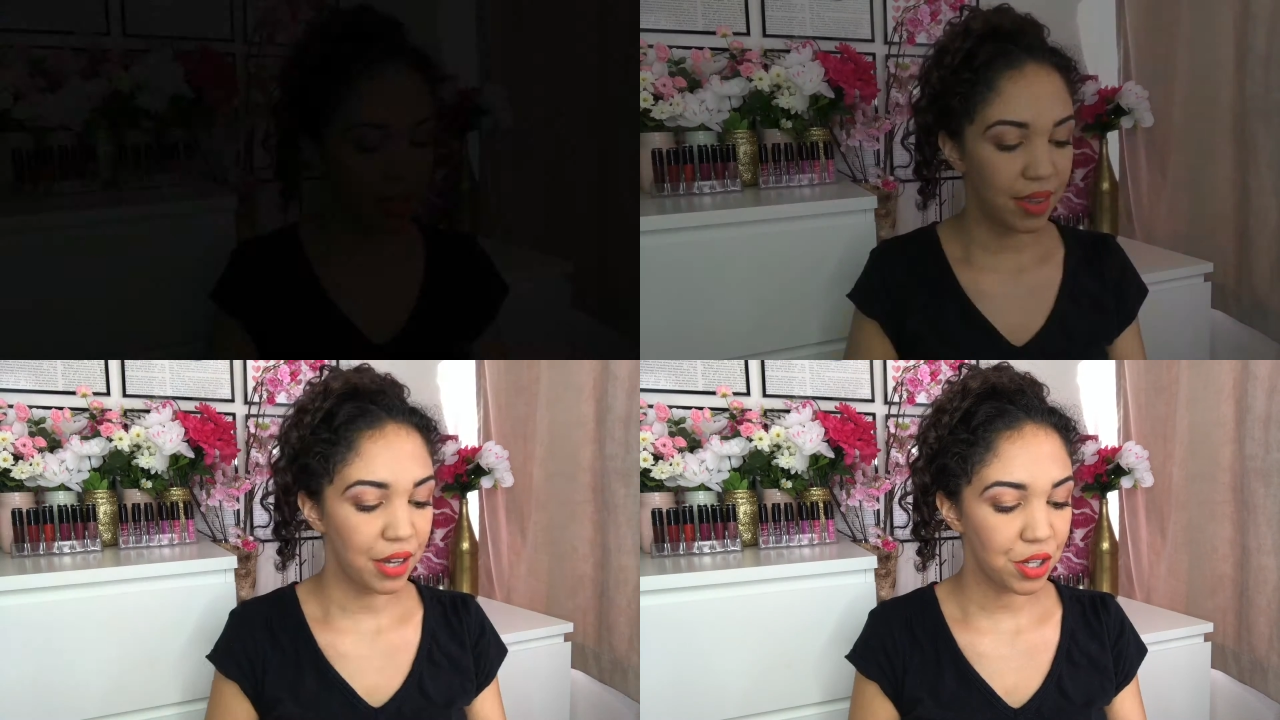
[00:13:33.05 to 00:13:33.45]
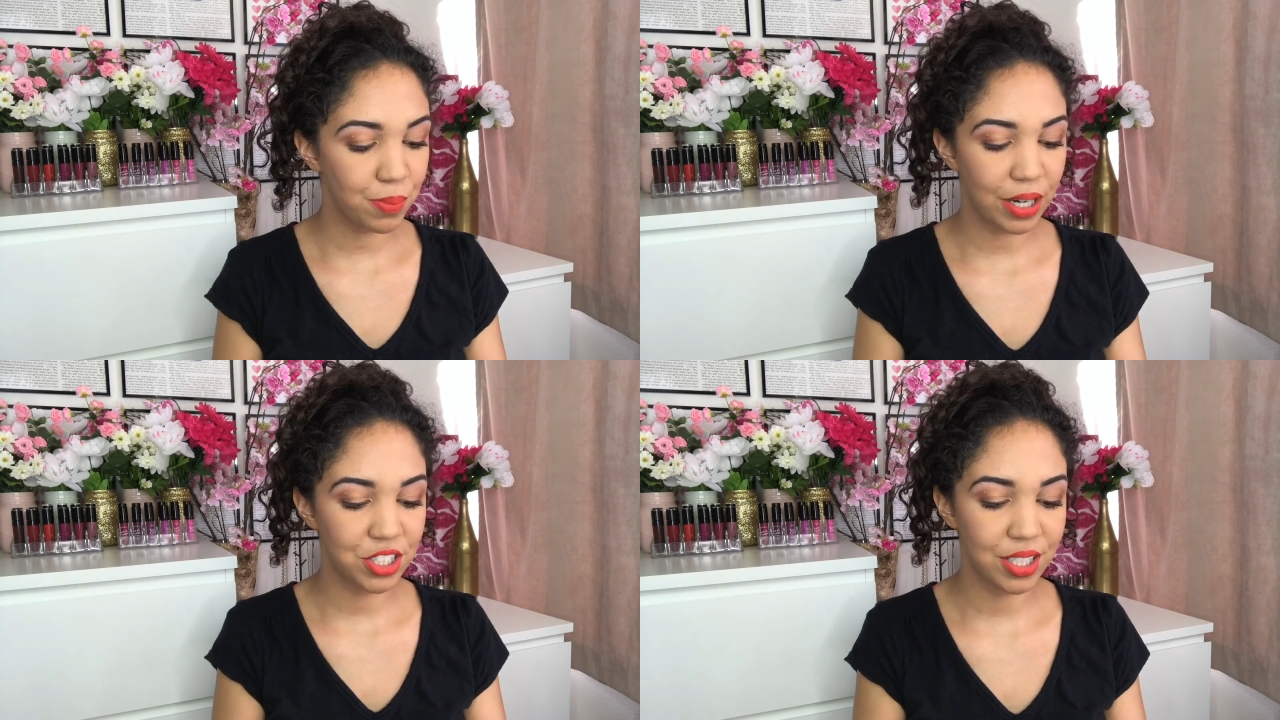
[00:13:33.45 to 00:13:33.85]
The other
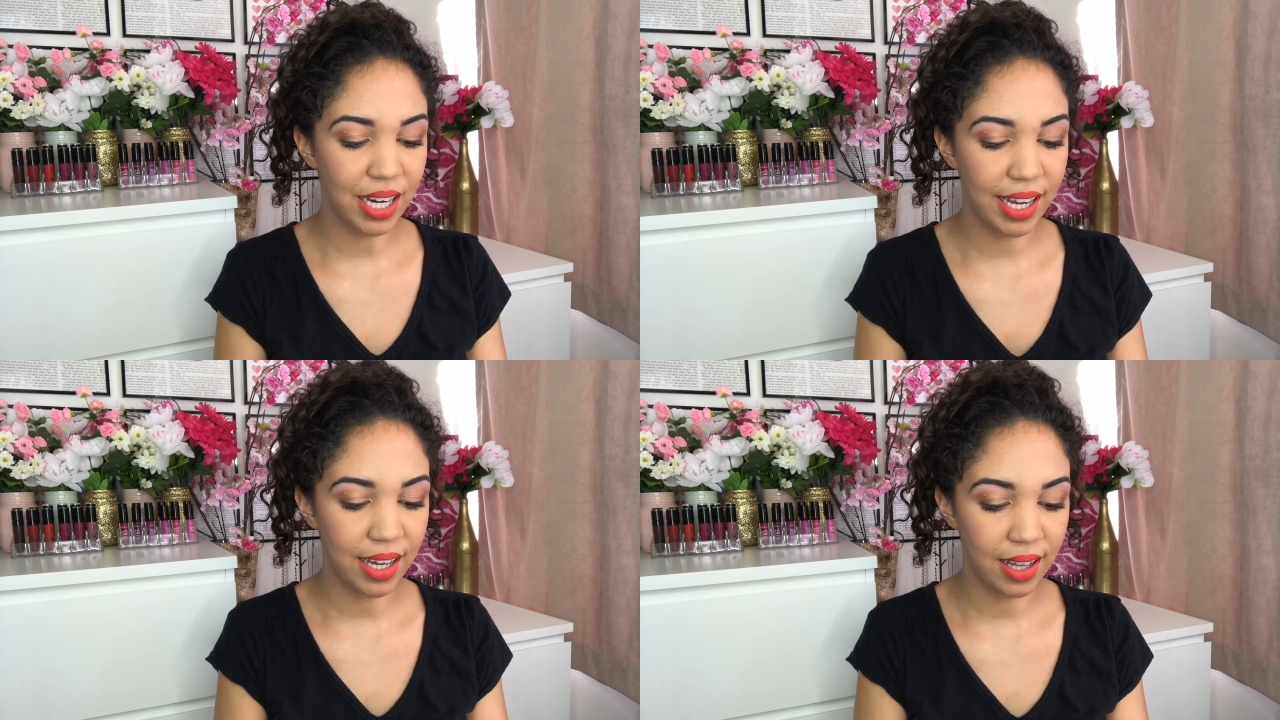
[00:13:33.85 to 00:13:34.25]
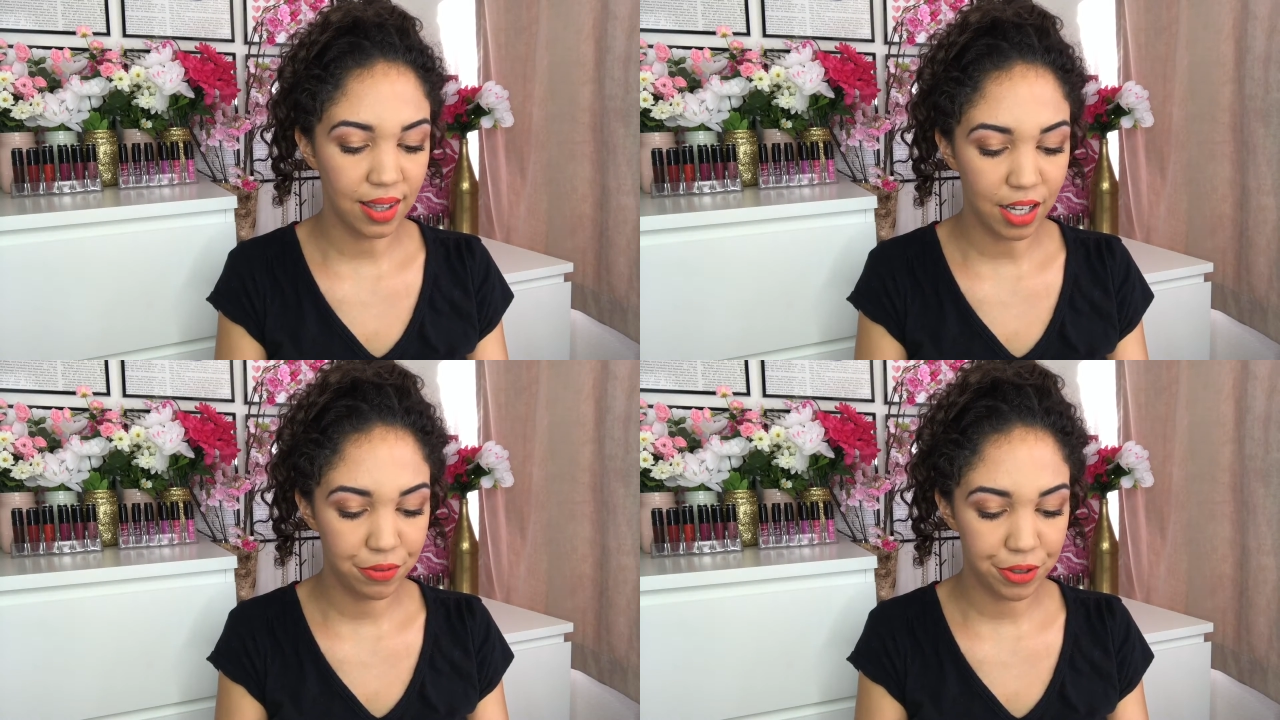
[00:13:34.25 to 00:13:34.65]
brush that I
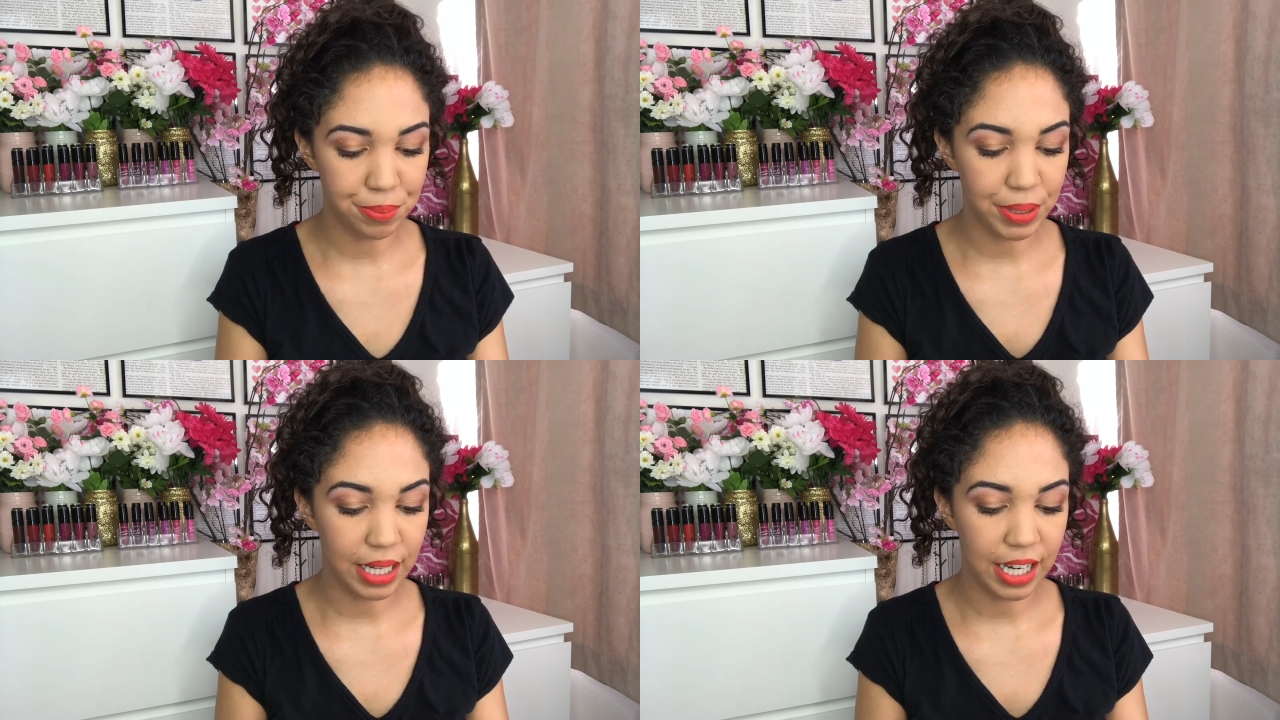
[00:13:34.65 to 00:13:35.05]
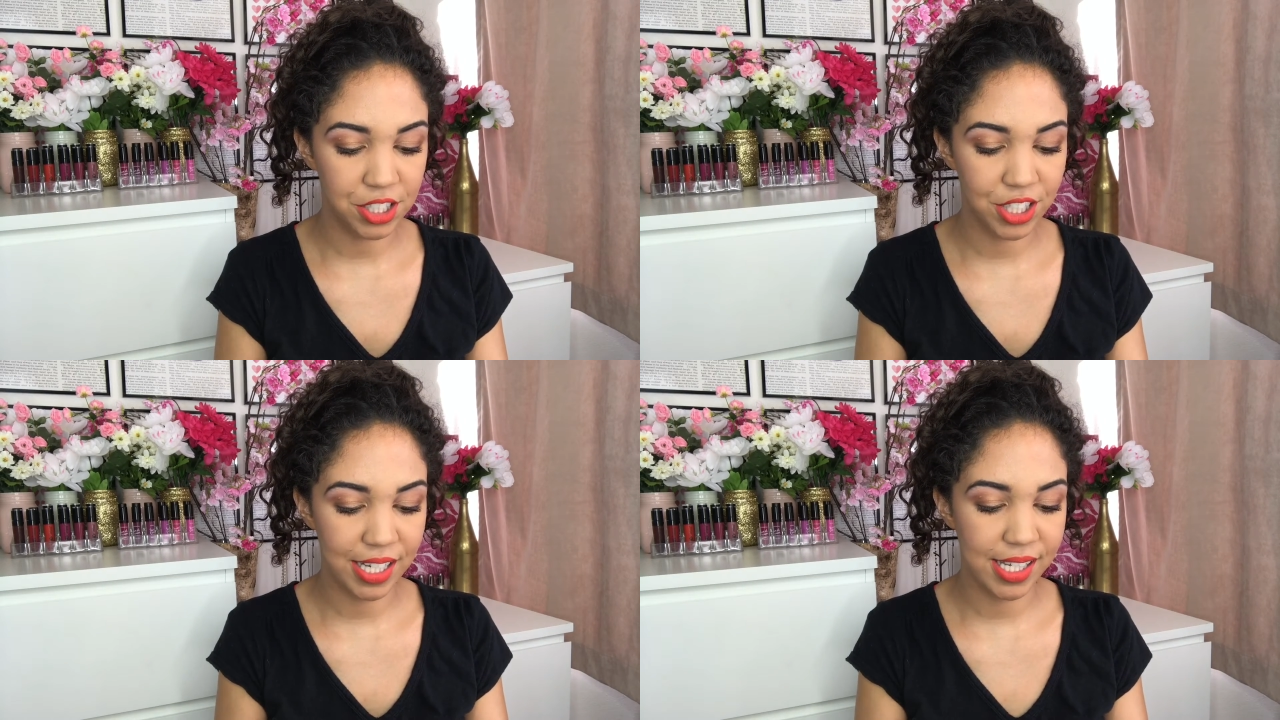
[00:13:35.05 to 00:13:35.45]
love for
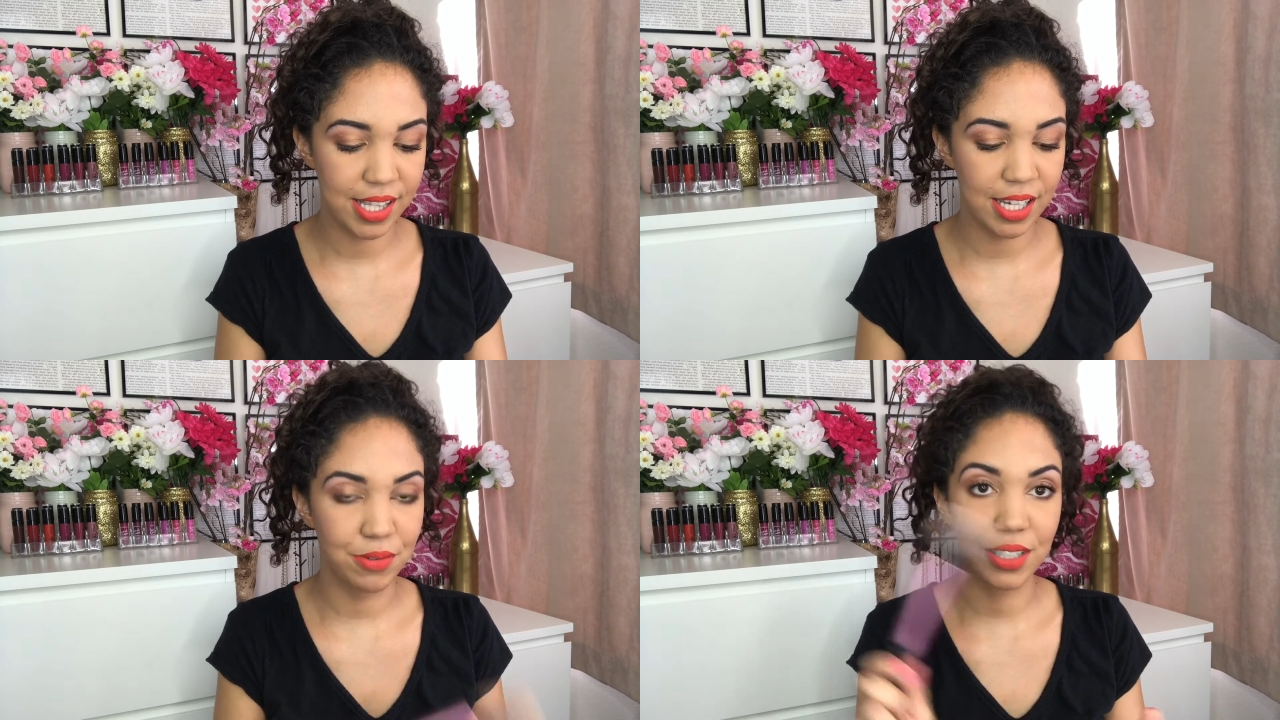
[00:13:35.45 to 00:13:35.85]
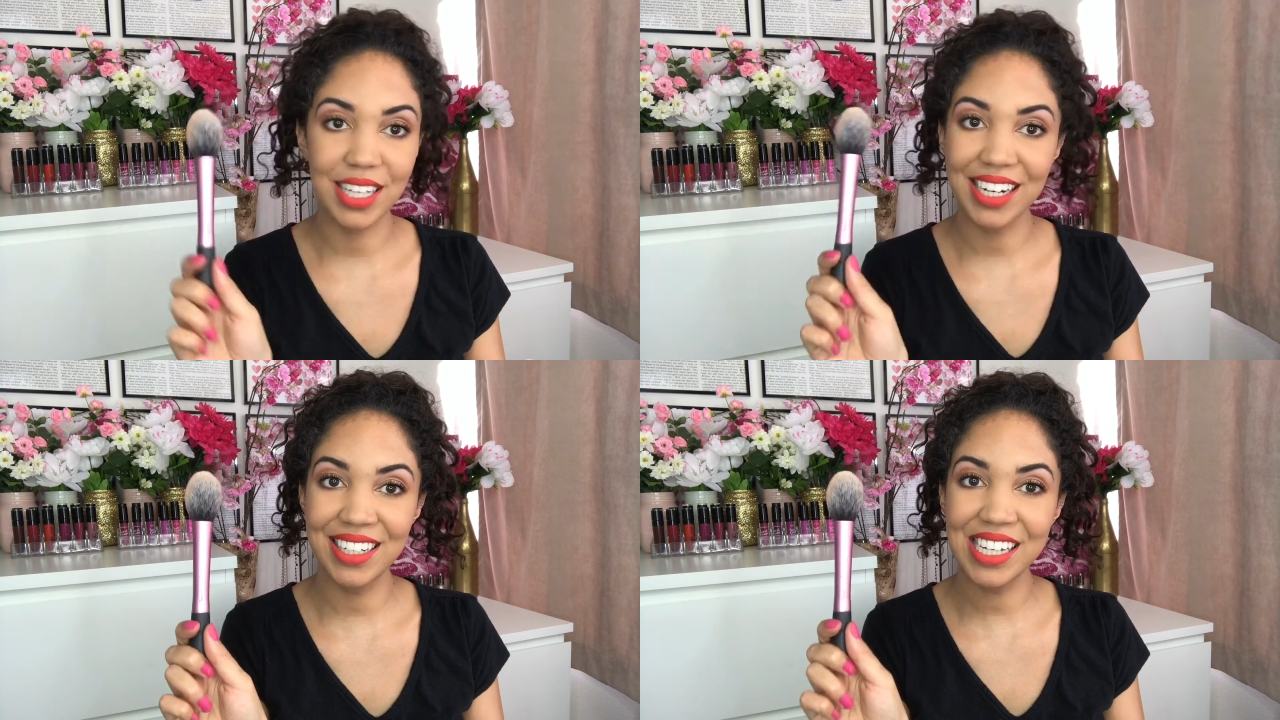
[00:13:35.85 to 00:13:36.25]
blush is the Real
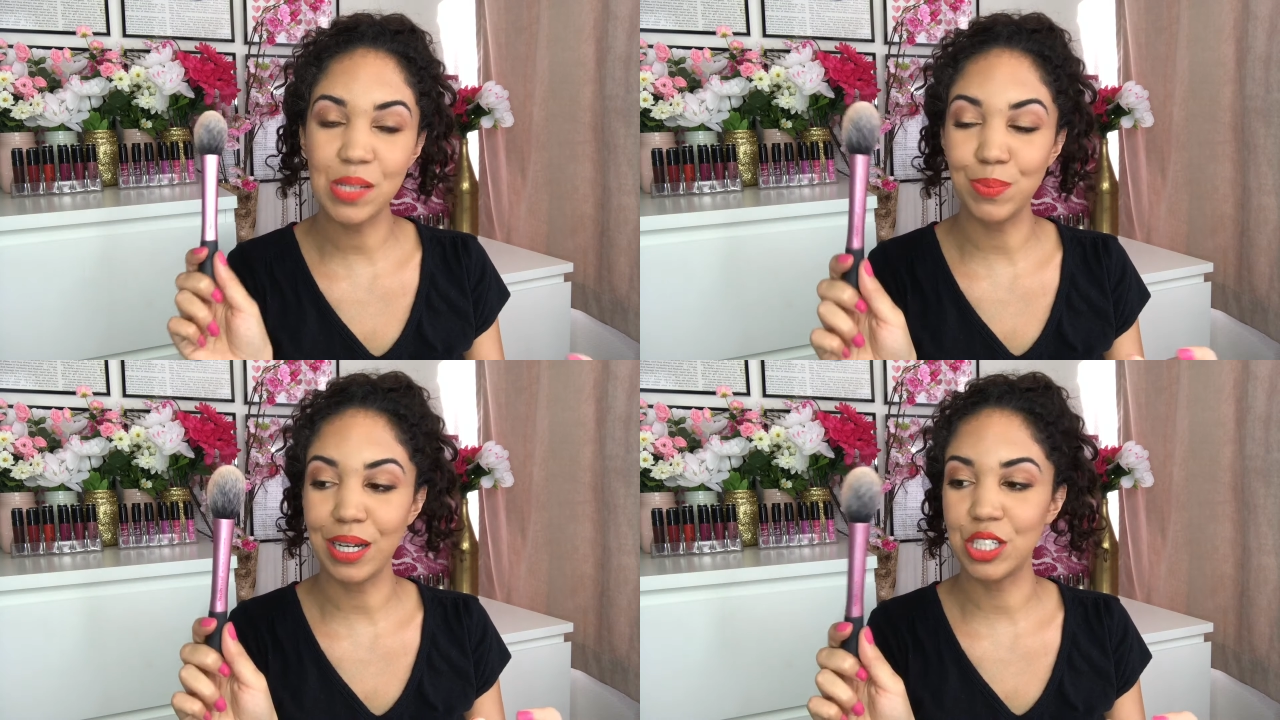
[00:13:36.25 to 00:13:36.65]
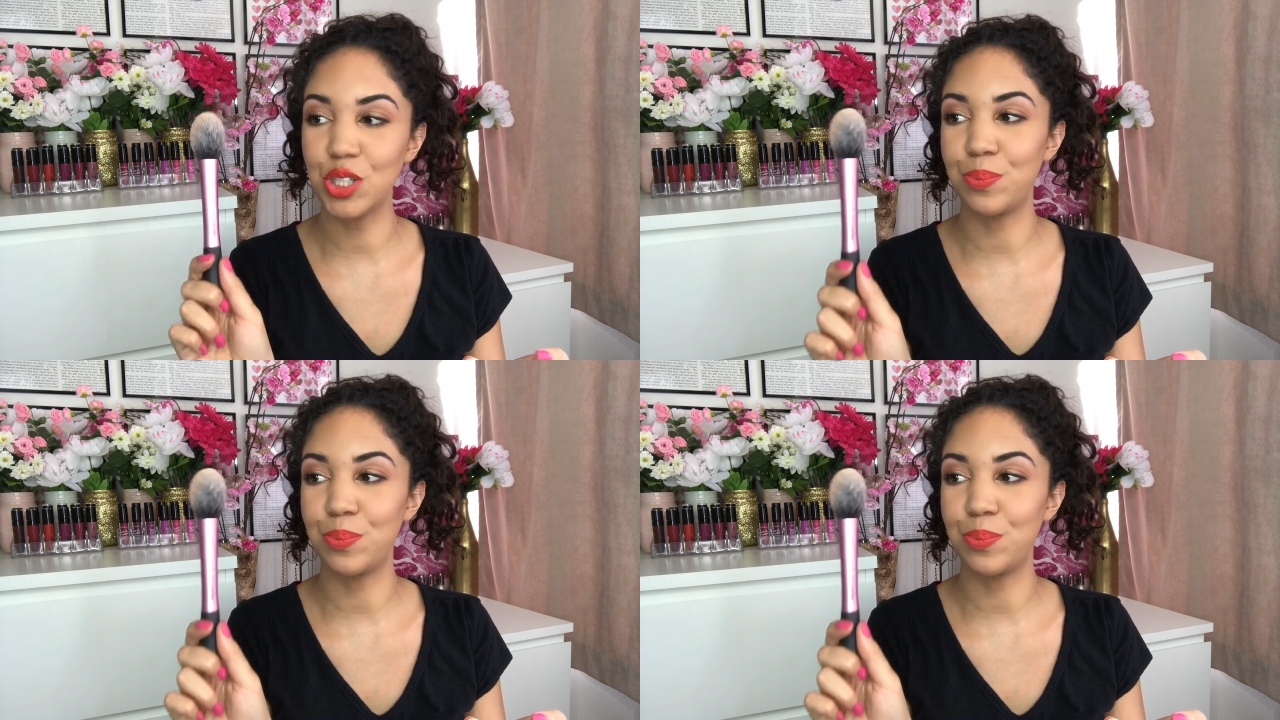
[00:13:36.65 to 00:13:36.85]
Techniques blush